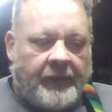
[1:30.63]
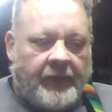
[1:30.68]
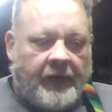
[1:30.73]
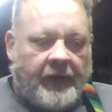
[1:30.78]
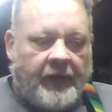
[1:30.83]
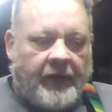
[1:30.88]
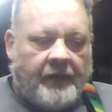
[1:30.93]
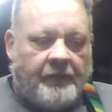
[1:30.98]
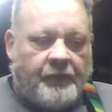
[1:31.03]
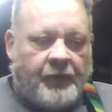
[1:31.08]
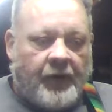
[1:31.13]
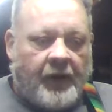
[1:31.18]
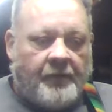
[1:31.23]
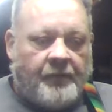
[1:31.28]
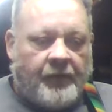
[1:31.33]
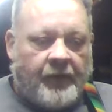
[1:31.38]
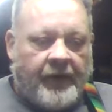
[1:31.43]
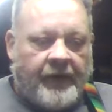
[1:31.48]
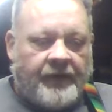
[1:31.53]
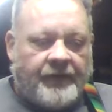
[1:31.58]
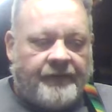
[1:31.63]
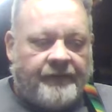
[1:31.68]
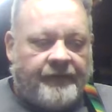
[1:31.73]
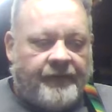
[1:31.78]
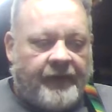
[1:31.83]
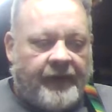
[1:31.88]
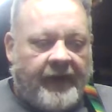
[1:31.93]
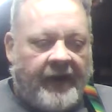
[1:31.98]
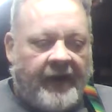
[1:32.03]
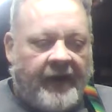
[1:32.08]
in preparation
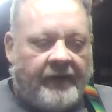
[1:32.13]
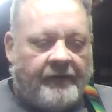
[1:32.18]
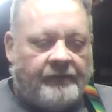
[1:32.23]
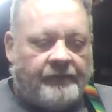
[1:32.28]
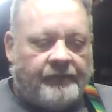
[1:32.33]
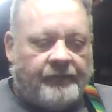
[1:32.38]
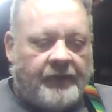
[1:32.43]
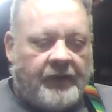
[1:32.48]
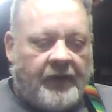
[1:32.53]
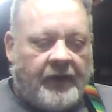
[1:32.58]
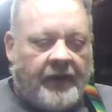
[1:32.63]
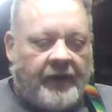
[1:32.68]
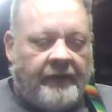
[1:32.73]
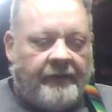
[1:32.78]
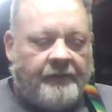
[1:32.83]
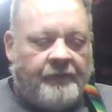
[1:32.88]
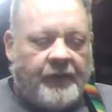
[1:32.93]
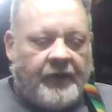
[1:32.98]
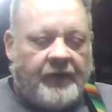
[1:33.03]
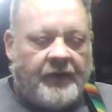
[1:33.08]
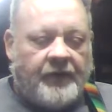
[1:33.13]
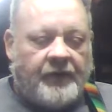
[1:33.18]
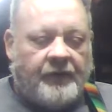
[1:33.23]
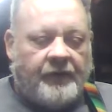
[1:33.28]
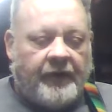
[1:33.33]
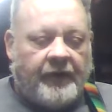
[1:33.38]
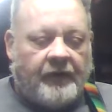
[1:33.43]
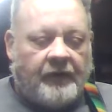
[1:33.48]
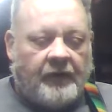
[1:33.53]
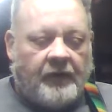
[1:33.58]
for that, I've been
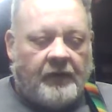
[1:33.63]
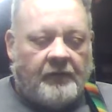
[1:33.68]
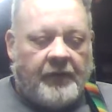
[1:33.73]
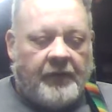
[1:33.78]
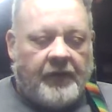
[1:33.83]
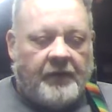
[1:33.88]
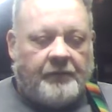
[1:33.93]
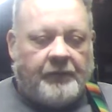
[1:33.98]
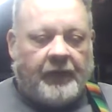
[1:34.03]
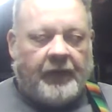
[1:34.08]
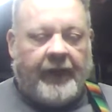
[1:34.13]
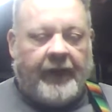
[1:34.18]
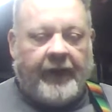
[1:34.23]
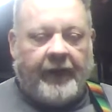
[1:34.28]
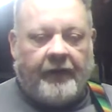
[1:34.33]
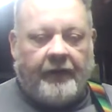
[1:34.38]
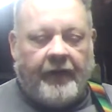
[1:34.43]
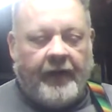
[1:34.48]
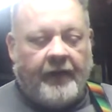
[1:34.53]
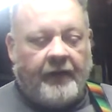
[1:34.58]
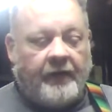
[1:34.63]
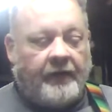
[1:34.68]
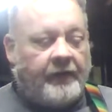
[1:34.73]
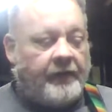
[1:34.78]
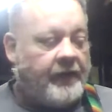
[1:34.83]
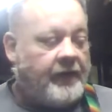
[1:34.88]
doing a little bit of playing around.